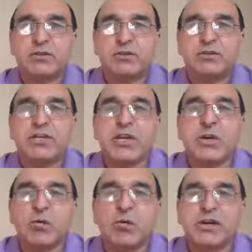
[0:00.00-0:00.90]

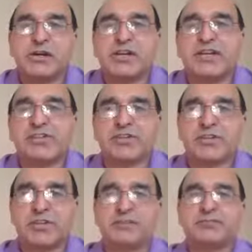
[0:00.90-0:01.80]
New World
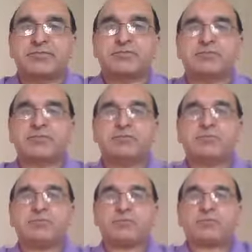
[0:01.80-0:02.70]
Dictionary.
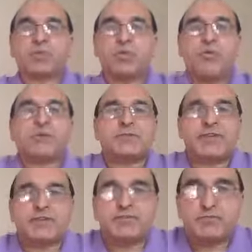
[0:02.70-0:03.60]
Webster
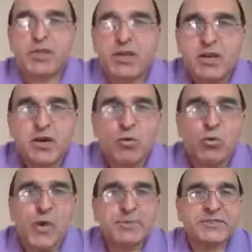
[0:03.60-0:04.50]

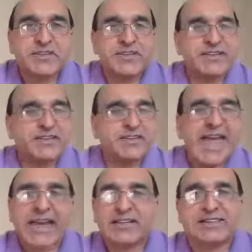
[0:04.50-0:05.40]
is an
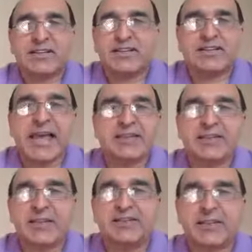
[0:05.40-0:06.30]

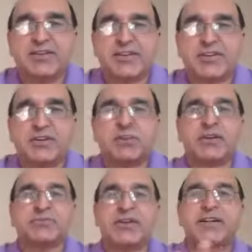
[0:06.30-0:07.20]
excellent dictionary. You can
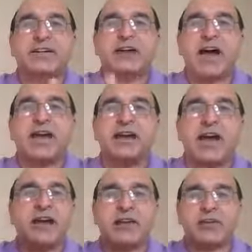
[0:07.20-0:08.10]
find it
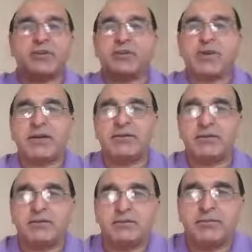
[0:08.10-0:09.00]
online, or you can buy
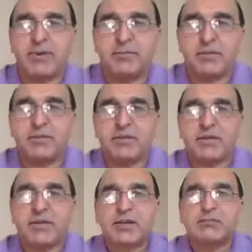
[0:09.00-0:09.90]
the paper
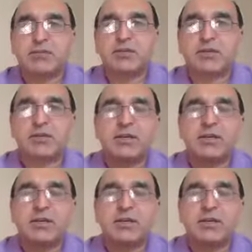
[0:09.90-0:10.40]
book.